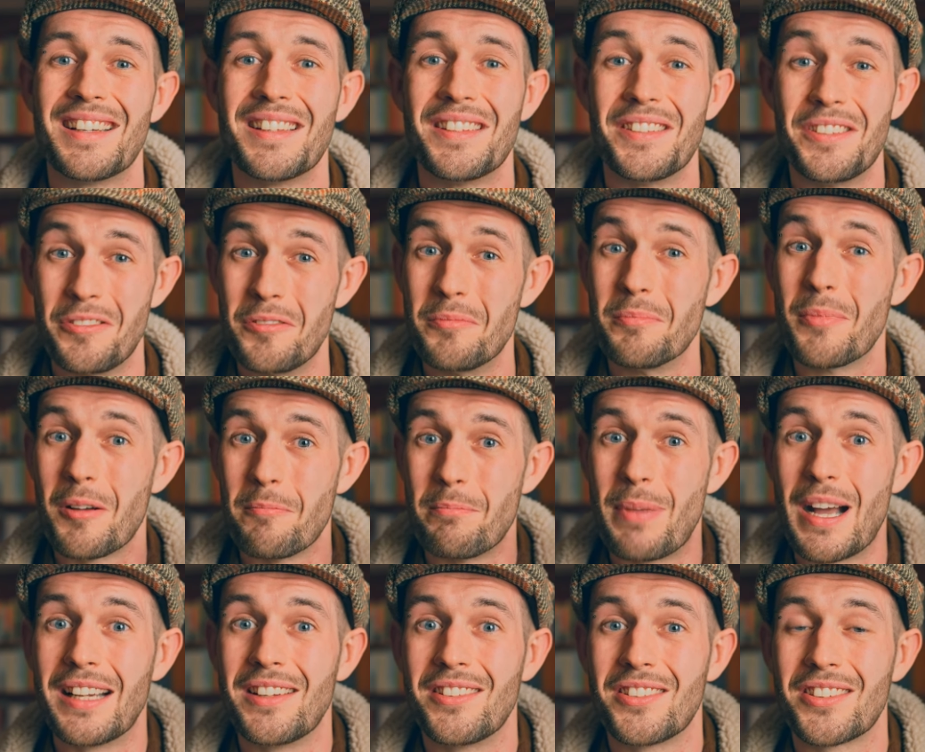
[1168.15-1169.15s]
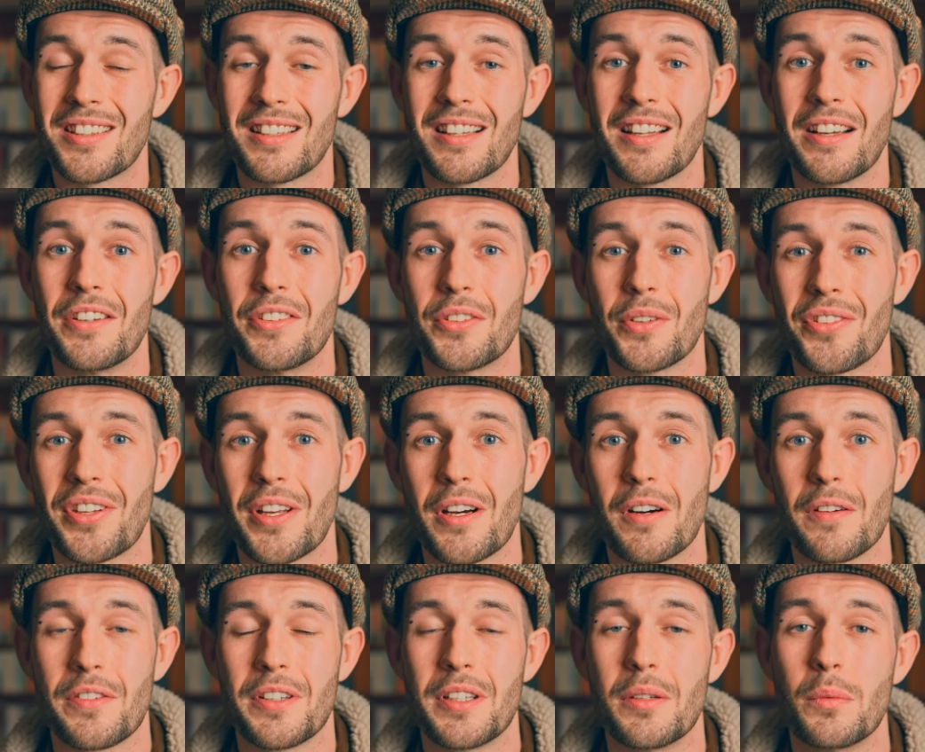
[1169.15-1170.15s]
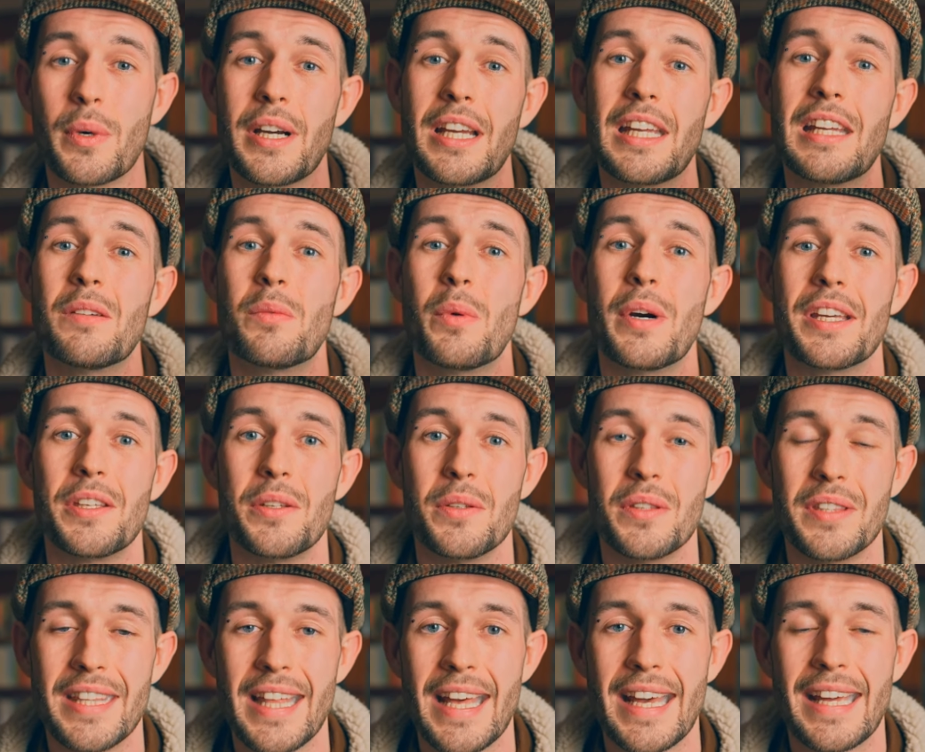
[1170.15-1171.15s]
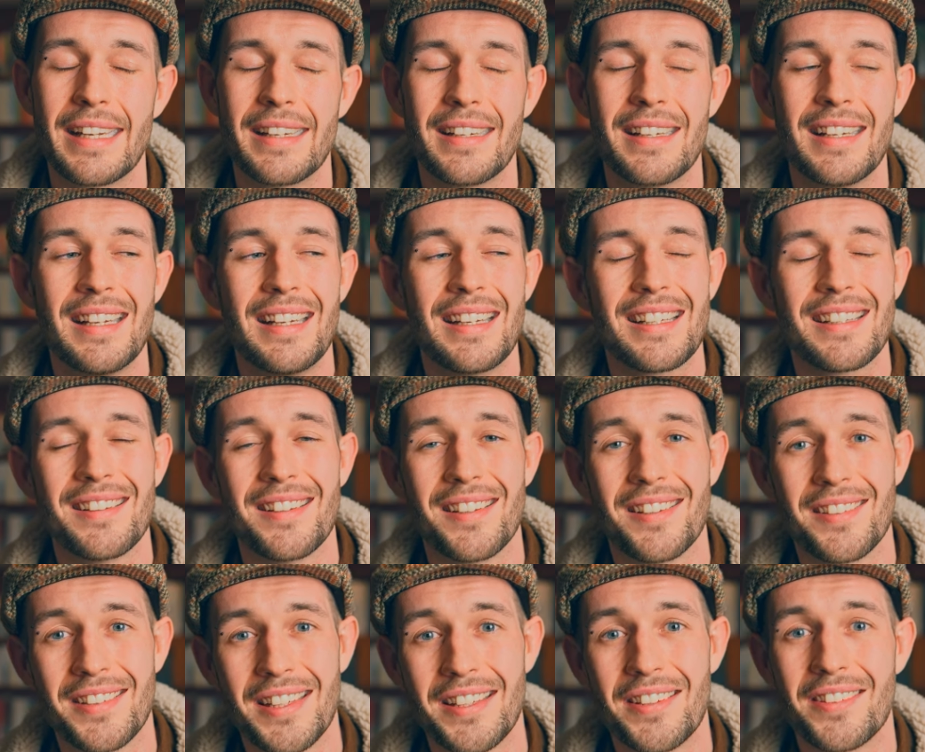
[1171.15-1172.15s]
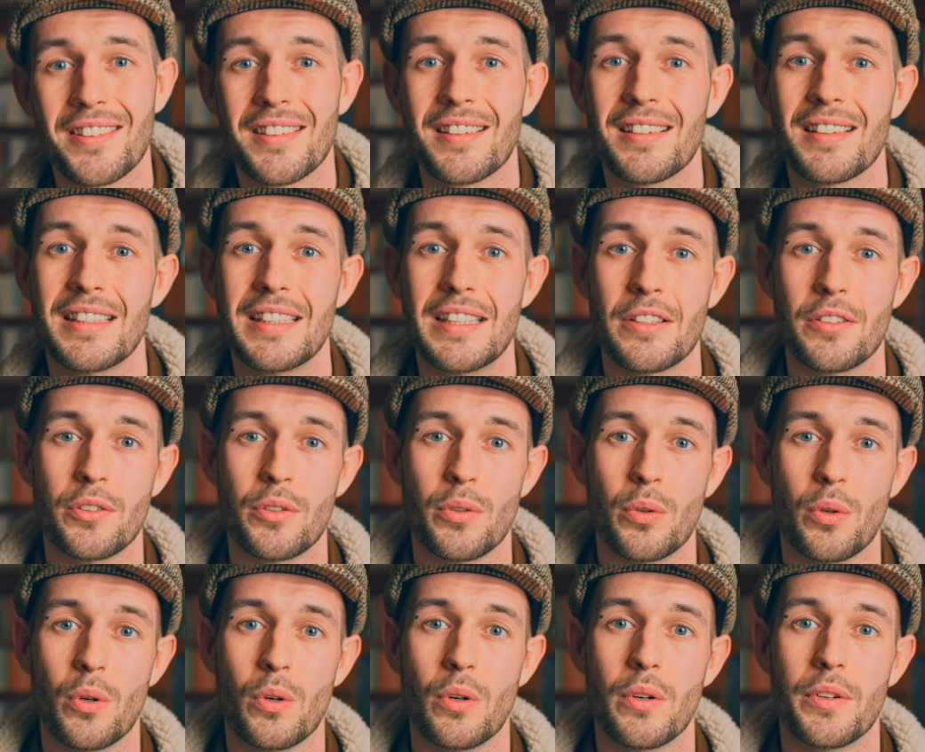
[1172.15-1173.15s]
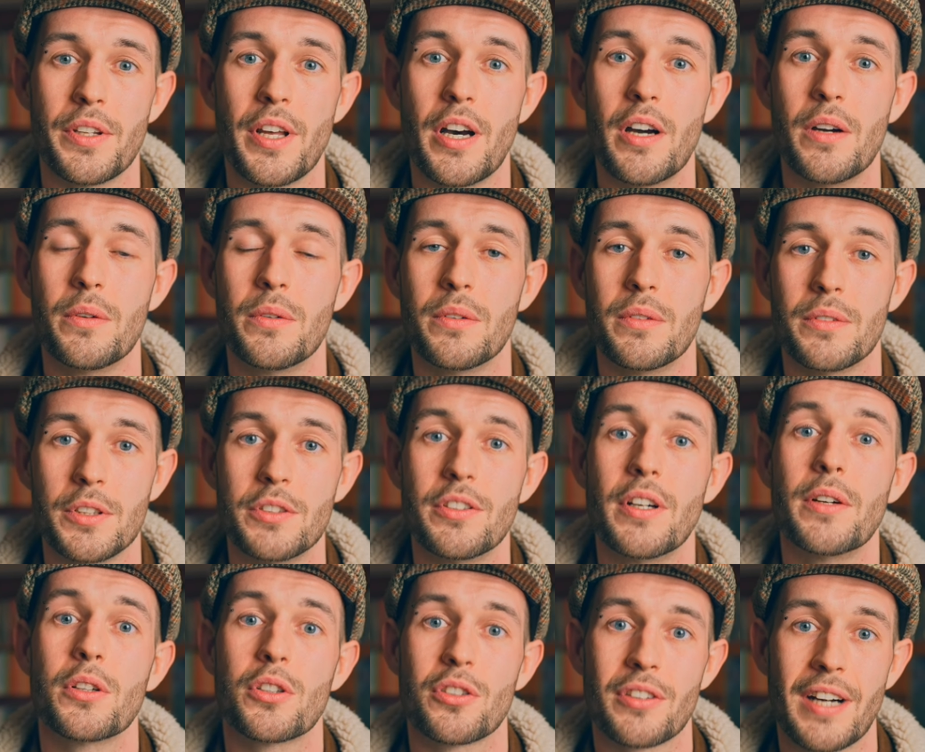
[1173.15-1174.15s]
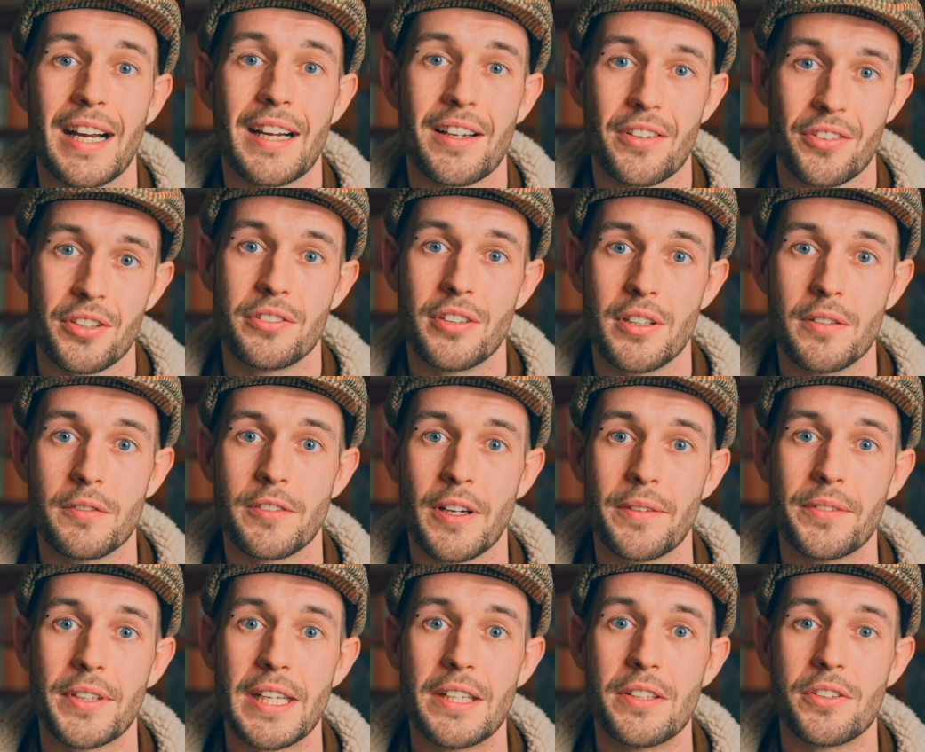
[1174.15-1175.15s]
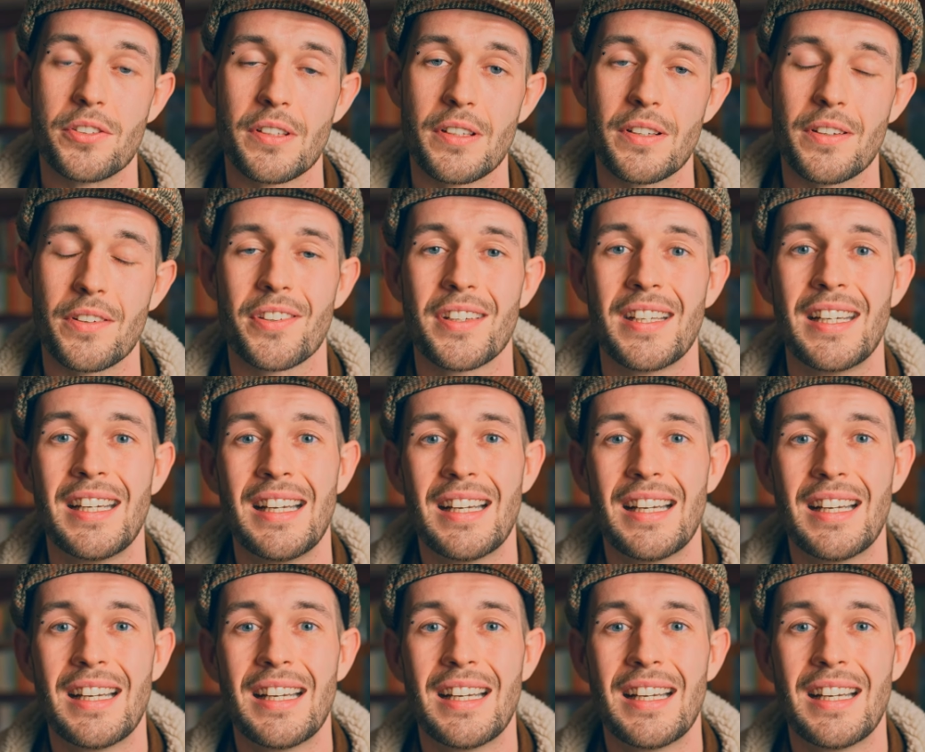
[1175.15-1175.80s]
you might pedestalize yourself in a way where you then consistently ignore own, your own cracks and your own foundations.